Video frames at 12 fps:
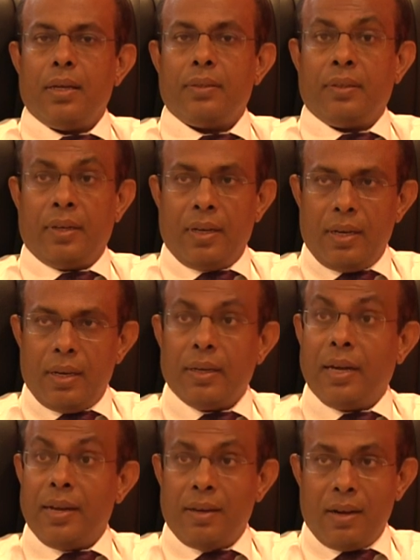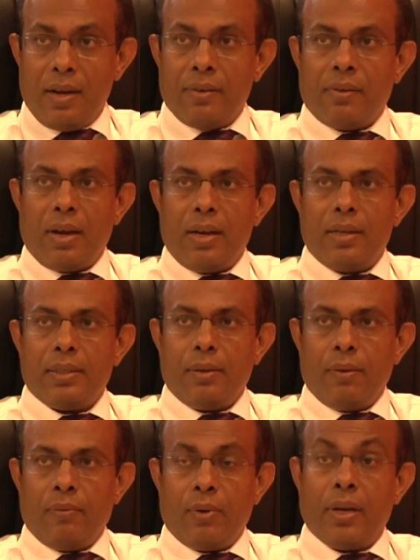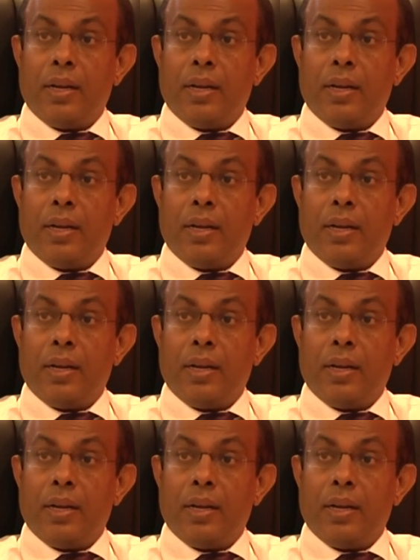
3 clinical trials for